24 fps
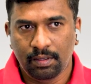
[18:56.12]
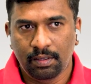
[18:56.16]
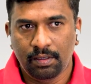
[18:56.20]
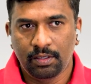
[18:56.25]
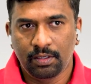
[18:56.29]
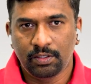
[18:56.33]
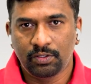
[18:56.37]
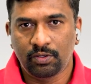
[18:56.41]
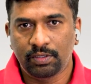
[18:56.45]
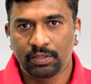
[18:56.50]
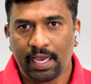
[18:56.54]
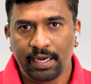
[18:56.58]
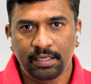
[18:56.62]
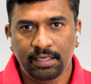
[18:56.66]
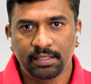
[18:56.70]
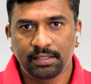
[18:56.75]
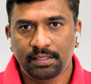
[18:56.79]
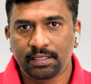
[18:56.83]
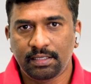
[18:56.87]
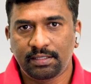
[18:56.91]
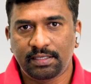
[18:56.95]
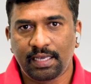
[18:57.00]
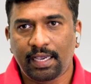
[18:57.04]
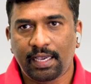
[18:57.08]
So that is
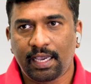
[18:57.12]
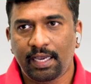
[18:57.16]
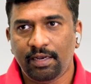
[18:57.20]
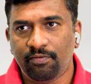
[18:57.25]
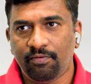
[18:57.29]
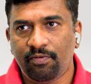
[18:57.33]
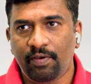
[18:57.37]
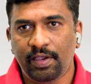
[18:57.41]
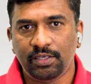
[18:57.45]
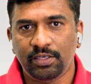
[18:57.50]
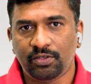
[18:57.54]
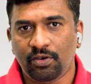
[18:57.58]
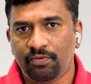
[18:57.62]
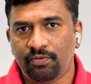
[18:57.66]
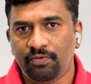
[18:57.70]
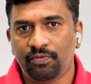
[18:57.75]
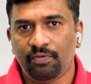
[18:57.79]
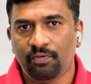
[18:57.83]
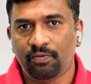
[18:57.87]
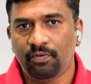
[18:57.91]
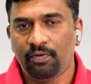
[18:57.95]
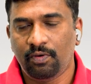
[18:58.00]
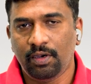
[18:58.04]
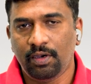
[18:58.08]
the second phase of
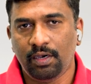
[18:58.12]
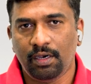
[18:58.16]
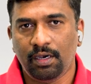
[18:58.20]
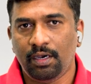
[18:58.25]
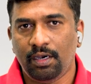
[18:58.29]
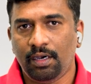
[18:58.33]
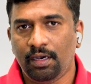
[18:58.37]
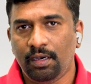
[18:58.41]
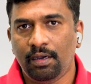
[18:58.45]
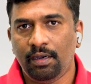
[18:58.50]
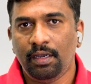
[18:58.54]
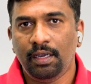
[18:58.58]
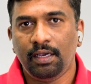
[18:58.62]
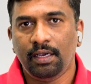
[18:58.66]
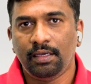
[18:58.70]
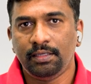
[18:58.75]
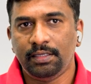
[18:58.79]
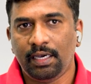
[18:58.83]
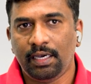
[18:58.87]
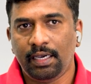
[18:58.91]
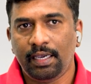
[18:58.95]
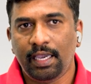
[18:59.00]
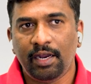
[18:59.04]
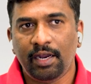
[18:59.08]

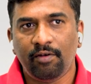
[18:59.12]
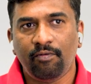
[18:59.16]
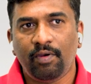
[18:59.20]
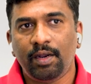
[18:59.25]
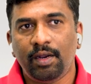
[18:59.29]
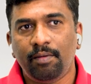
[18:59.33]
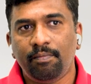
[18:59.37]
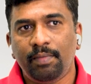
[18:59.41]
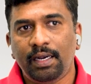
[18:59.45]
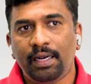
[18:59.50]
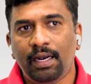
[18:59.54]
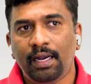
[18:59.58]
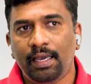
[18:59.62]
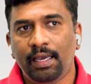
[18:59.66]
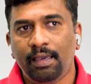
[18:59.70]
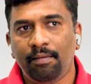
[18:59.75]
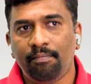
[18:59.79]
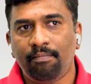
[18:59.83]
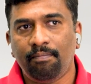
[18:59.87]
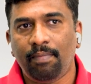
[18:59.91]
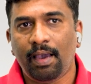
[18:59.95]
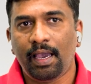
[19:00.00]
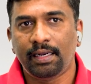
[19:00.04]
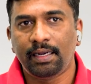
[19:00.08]
the environmental
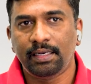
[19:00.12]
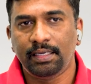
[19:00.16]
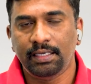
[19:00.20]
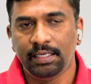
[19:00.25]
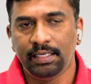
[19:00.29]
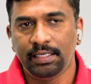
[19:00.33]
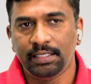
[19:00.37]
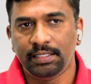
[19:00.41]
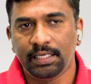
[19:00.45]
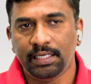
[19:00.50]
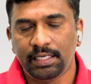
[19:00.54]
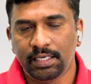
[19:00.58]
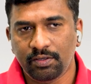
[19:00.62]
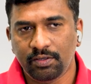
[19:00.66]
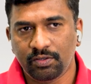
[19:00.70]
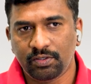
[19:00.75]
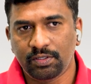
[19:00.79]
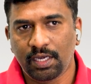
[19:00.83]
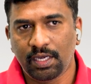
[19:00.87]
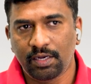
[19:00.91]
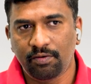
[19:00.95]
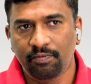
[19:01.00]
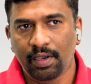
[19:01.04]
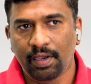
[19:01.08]
impact initiatives
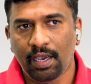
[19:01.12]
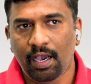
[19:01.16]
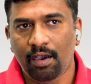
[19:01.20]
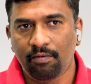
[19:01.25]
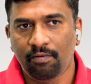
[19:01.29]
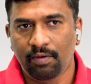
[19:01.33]
that we have